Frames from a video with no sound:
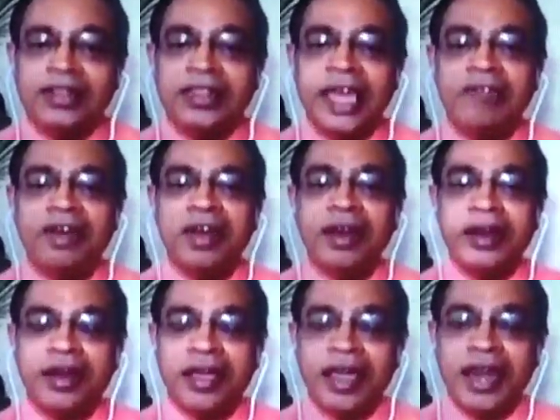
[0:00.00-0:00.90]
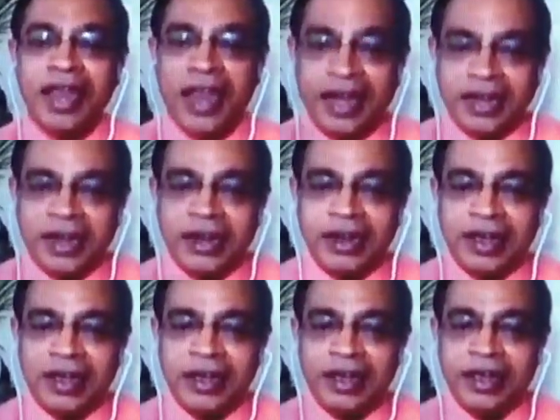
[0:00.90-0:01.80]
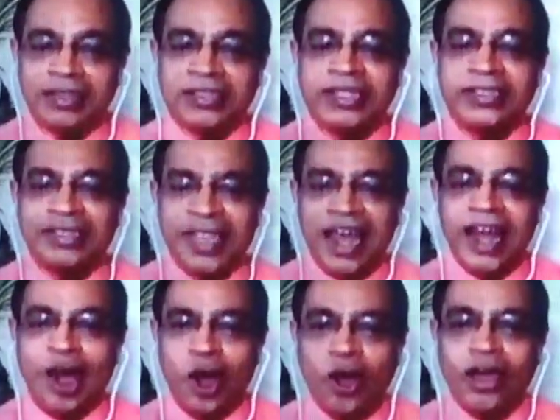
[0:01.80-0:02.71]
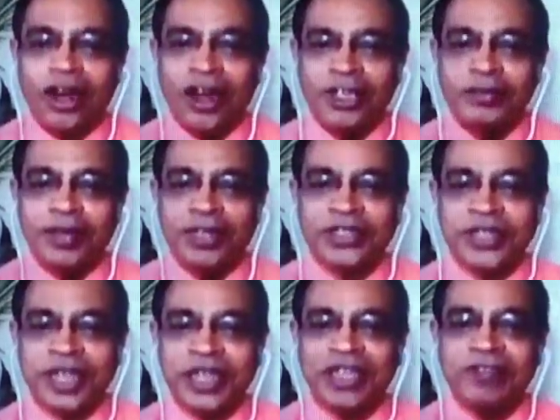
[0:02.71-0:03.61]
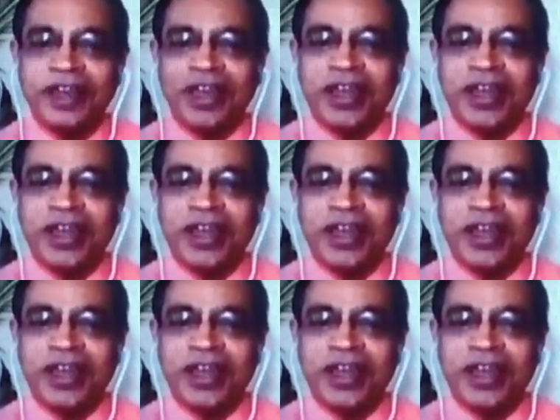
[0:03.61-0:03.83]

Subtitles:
They were created since they are ad hoc arrangements, and they were